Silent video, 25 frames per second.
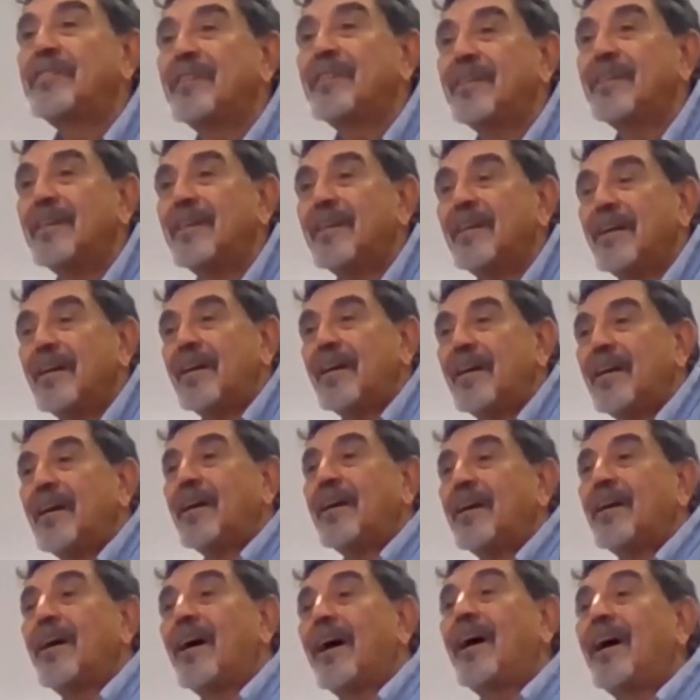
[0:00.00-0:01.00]
the
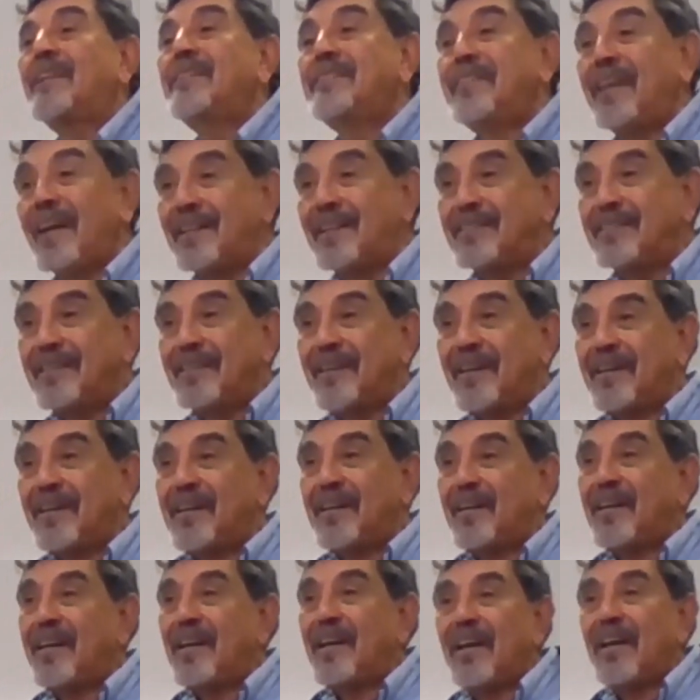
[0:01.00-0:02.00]
And then
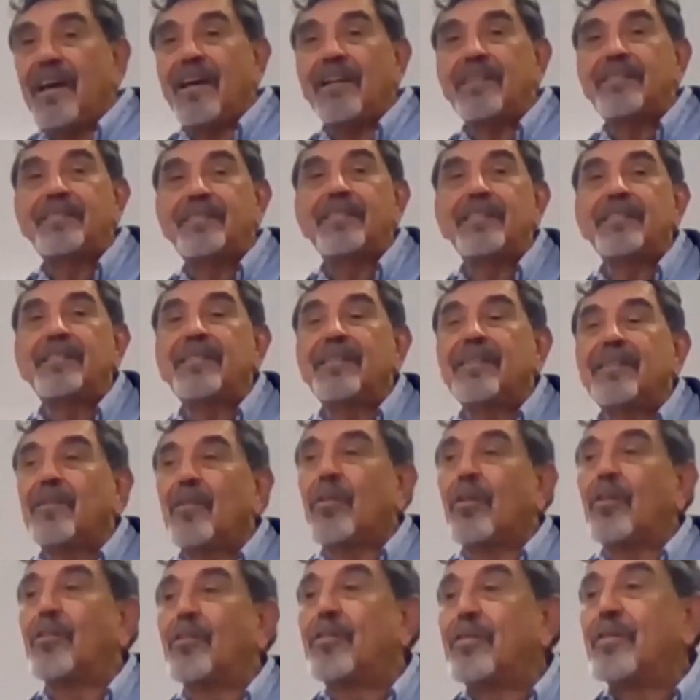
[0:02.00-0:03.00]
a city
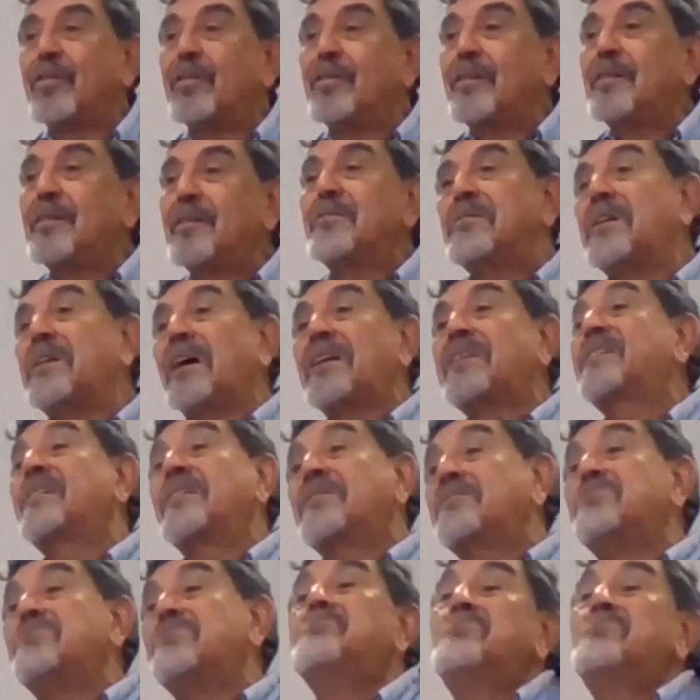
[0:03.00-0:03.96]
of like